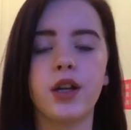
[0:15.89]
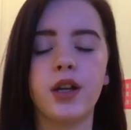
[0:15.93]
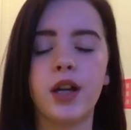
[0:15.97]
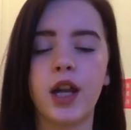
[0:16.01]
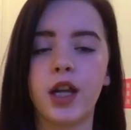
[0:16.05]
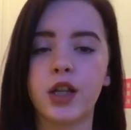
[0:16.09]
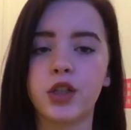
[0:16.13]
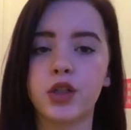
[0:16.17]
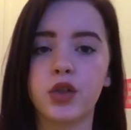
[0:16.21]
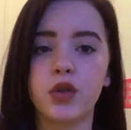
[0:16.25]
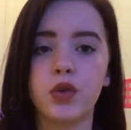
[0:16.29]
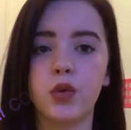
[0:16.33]

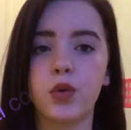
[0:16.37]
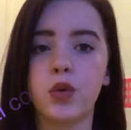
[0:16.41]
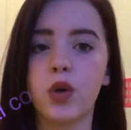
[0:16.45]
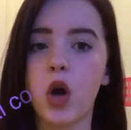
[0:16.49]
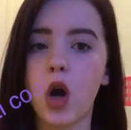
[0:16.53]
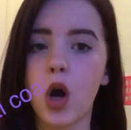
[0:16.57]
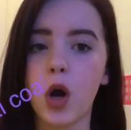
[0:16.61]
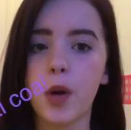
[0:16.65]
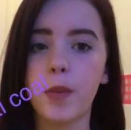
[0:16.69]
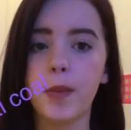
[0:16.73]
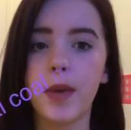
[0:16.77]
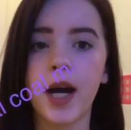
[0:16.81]
National
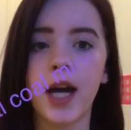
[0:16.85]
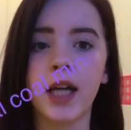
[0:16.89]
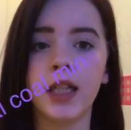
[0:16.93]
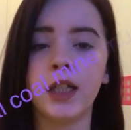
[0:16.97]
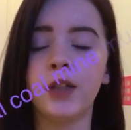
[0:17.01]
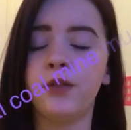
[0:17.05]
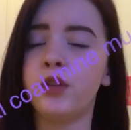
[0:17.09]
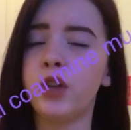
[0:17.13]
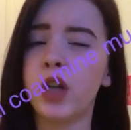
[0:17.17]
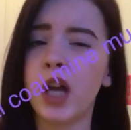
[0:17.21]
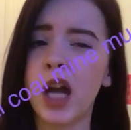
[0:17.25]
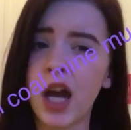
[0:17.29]
Coal Mine
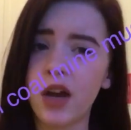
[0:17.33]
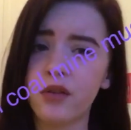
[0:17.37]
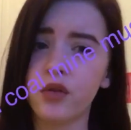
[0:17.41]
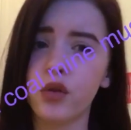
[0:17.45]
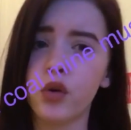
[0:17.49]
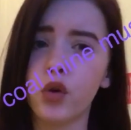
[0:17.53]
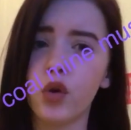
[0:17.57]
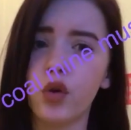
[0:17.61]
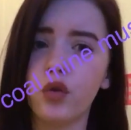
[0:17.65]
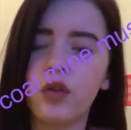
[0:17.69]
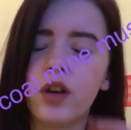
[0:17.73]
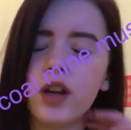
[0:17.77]
if you
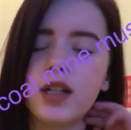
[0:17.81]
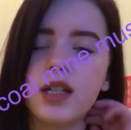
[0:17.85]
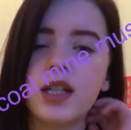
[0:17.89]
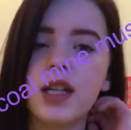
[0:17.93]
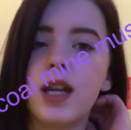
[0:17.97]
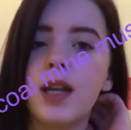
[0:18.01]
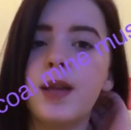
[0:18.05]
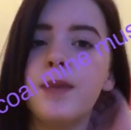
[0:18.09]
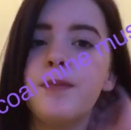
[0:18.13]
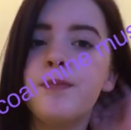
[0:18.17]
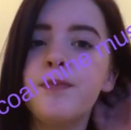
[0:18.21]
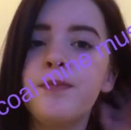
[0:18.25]
haven't
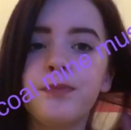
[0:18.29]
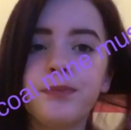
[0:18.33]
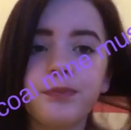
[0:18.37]
already.